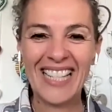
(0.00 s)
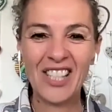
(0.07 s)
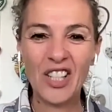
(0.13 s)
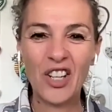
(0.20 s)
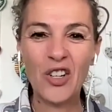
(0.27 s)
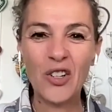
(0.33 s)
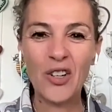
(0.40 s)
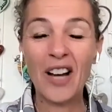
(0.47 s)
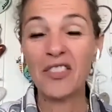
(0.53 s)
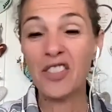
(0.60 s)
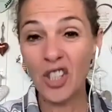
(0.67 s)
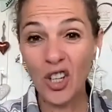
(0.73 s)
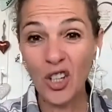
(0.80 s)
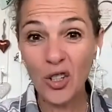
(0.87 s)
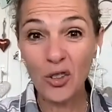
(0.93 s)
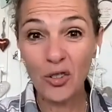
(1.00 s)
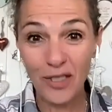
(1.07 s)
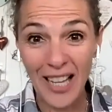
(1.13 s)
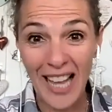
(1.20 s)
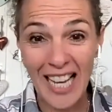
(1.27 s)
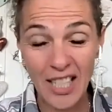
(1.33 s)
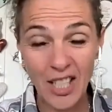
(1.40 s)
So I've started off
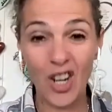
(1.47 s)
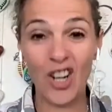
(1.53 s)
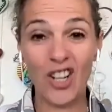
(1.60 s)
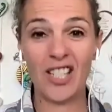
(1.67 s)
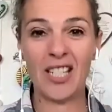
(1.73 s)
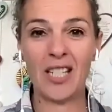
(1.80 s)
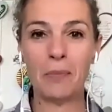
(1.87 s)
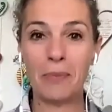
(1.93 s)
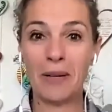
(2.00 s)
light-hearted,